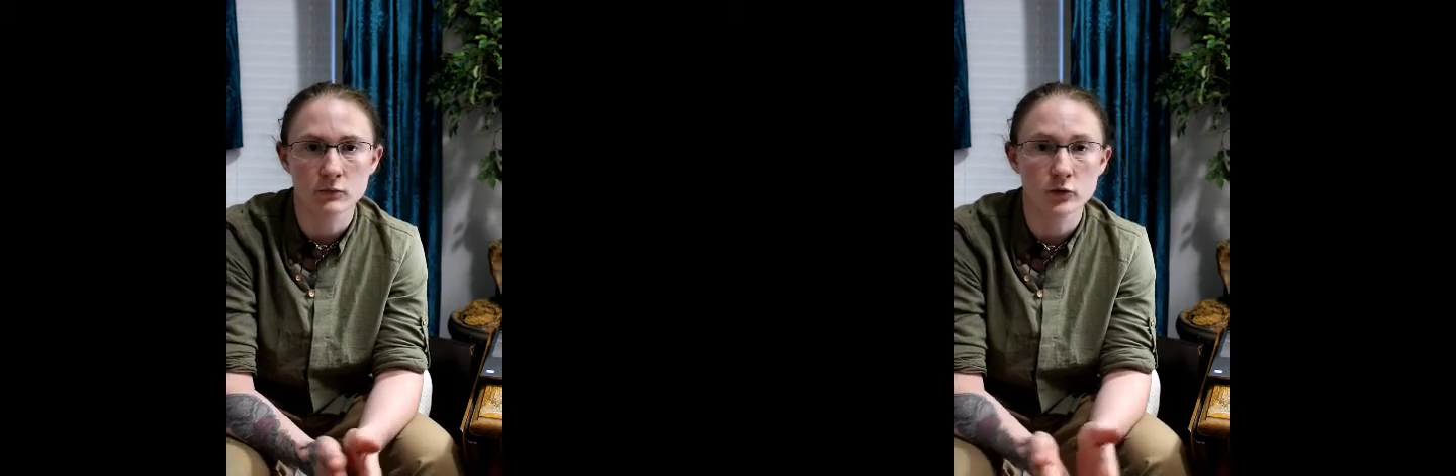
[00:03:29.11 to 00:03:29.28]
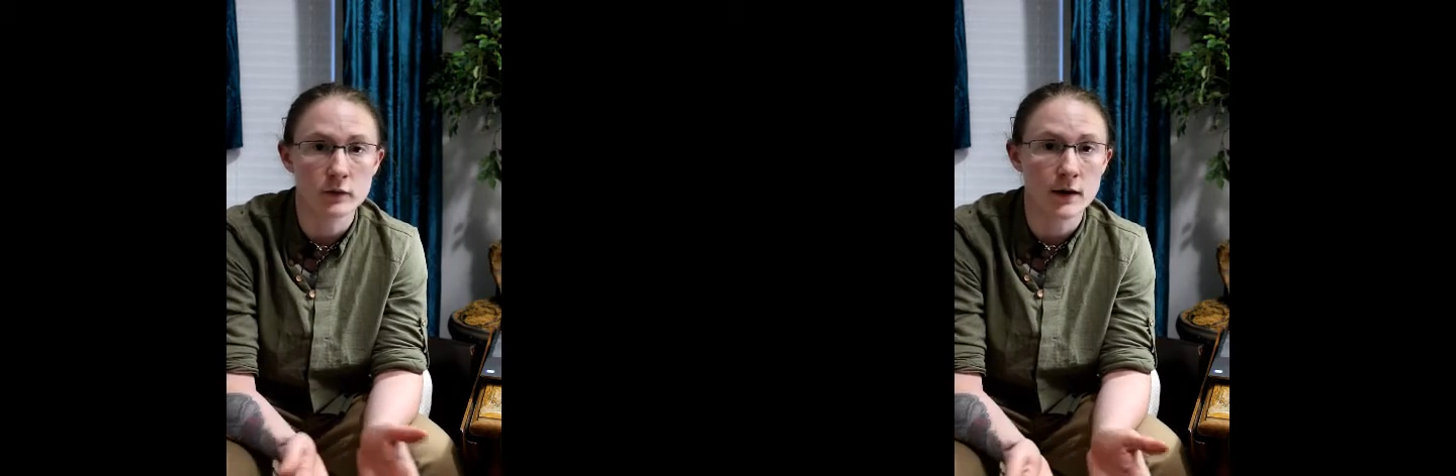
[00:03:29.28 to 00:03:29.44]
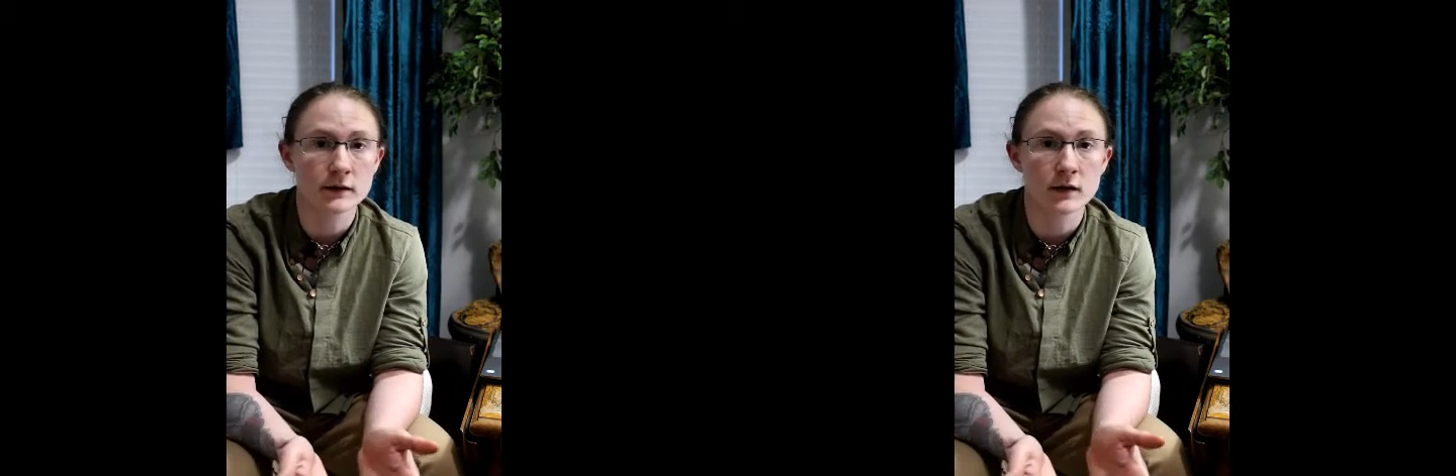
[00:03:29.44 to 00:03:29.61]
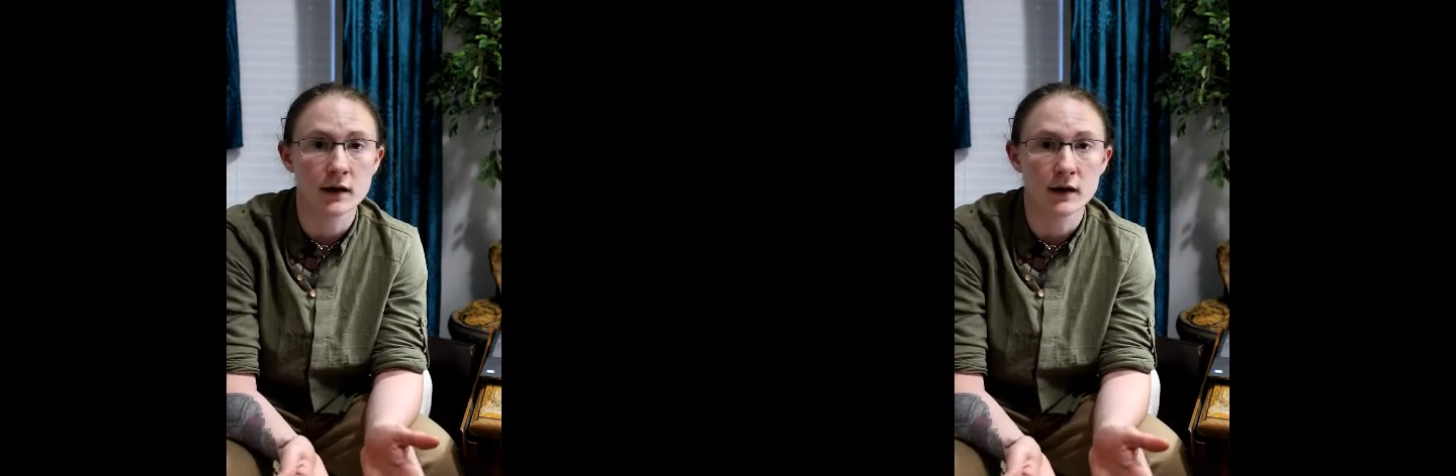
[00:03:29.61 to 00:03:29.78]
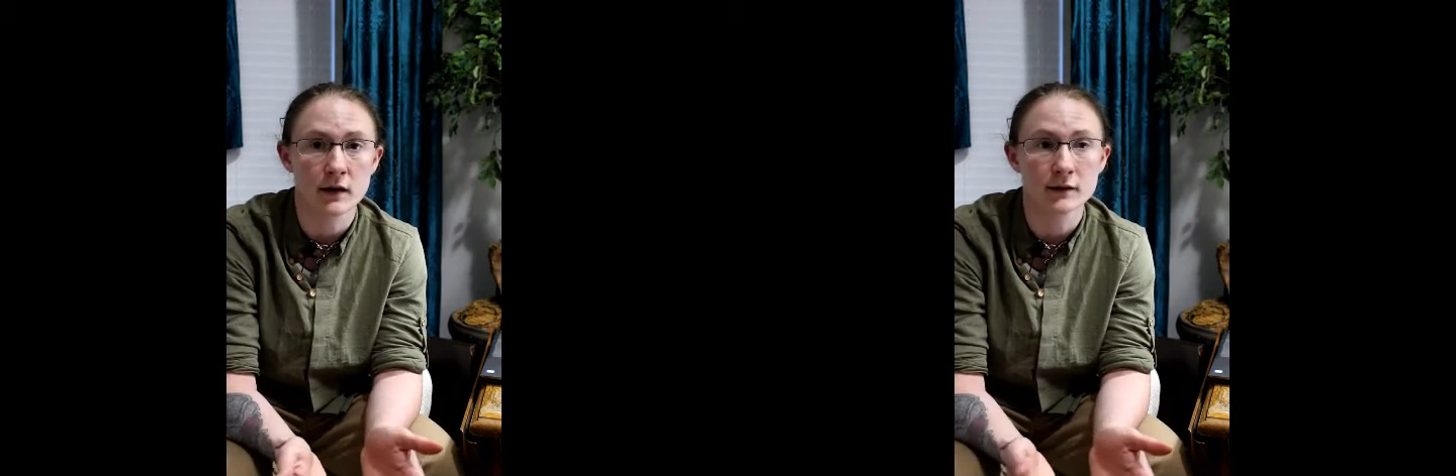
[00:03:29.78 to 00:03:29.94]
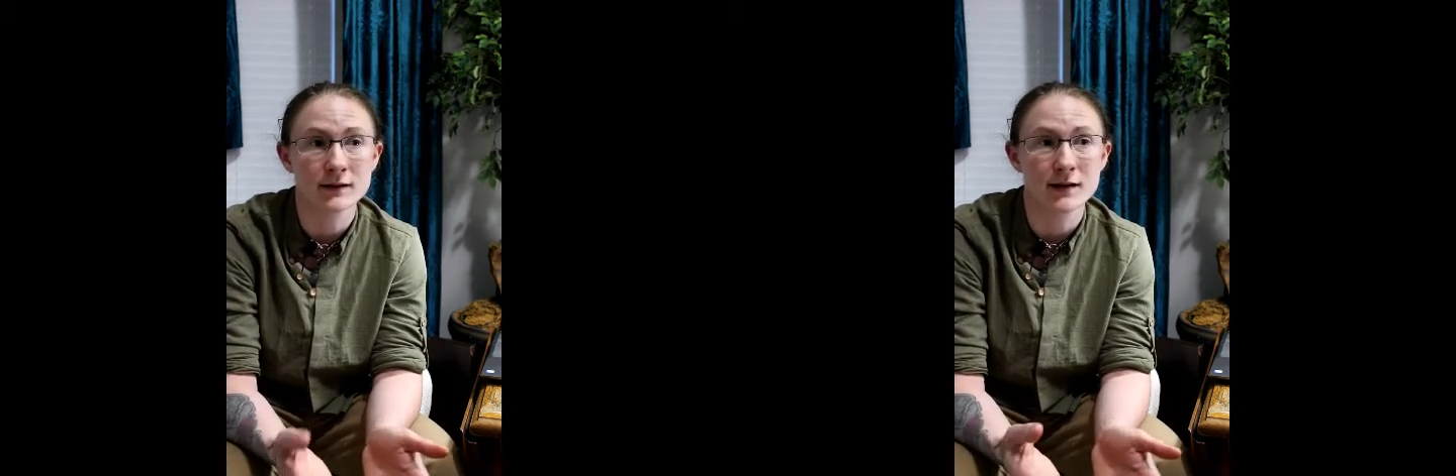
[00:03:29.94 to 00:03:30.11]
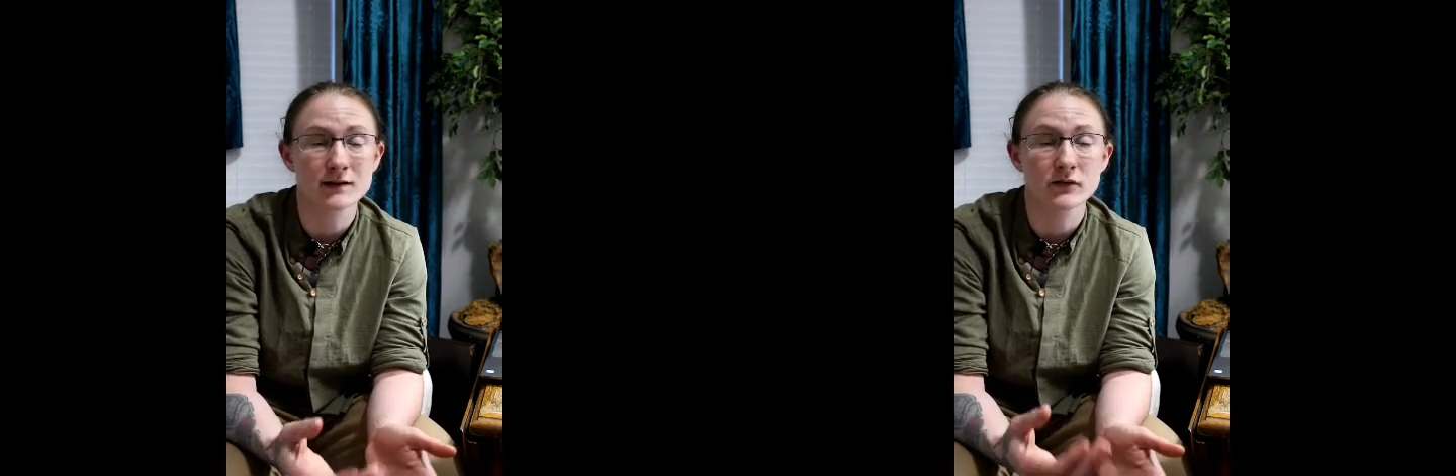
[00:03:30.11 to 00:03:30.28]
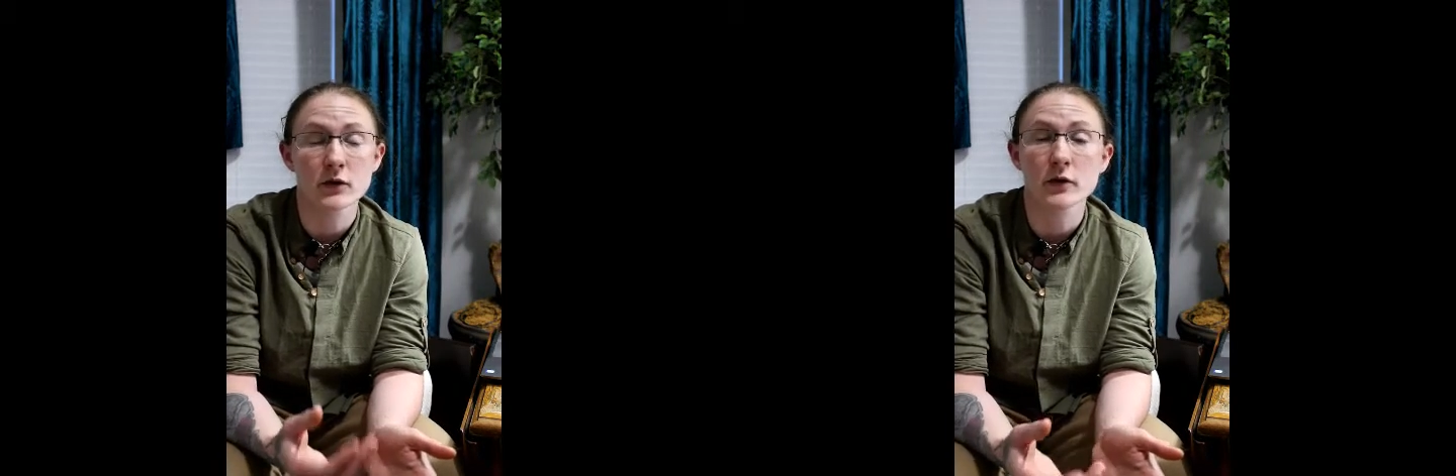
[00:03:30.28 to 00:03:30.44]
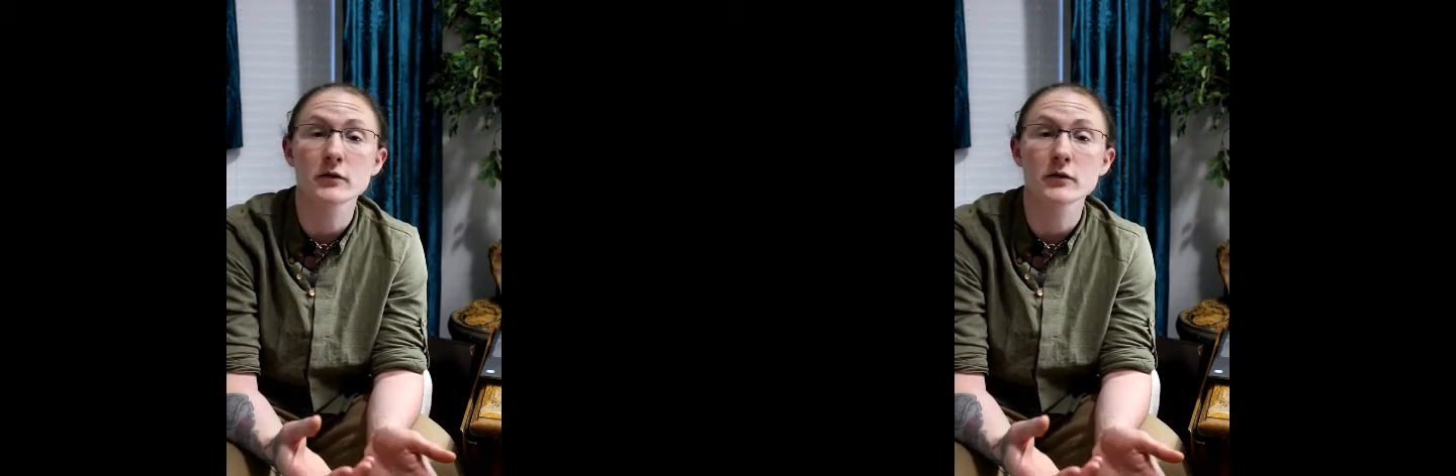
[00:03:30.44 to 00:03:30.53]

direct eye contact is very